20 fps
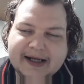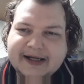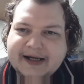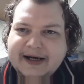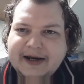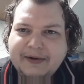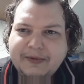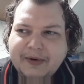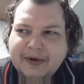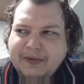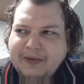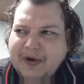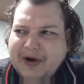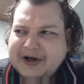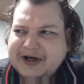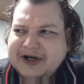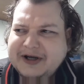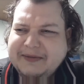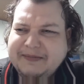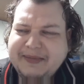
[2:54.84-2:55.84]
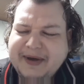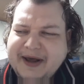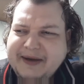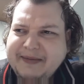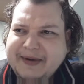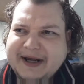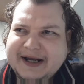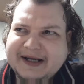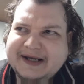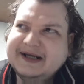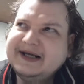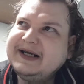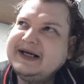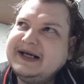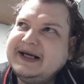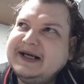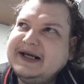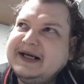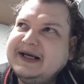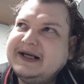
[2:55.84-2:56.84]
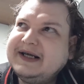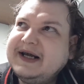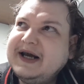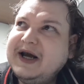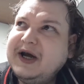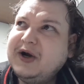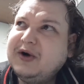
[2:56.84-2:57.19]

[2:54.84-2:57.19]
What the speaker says: anyone watched the BBC's